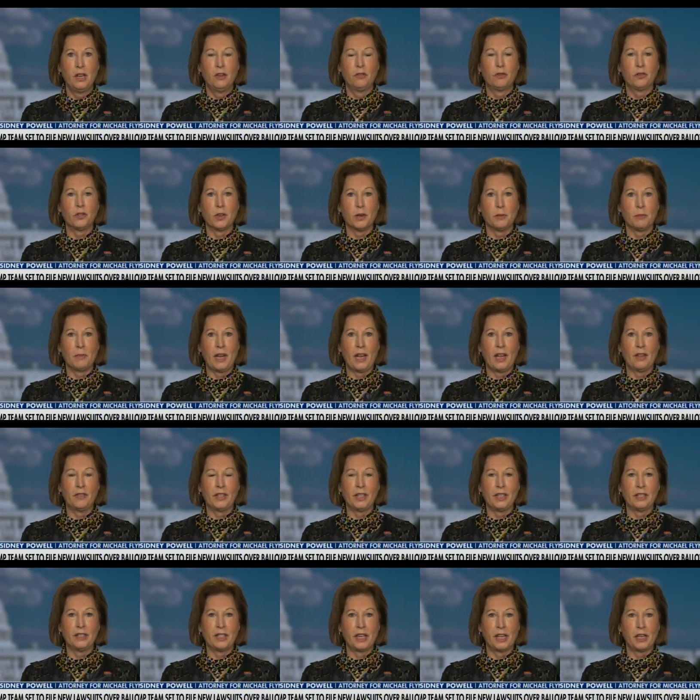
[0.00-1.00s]
from
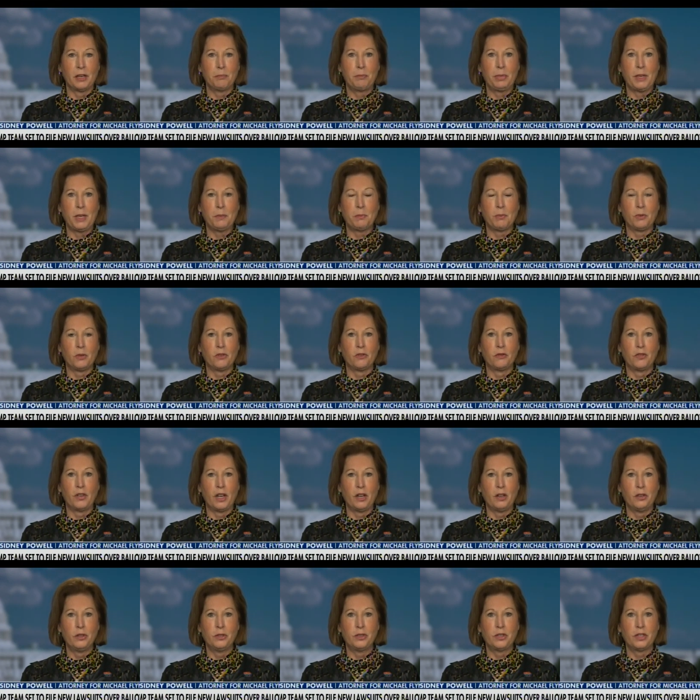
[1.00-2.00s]
having dead people
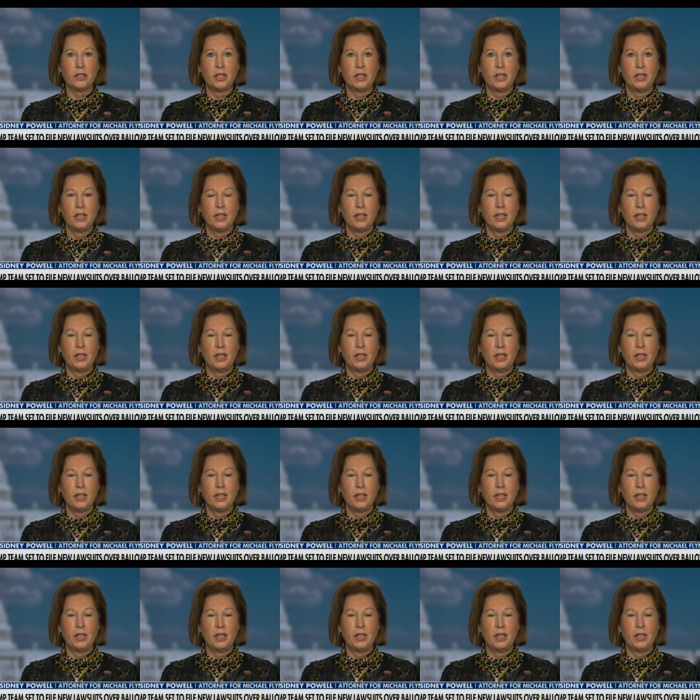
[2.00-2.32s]
vote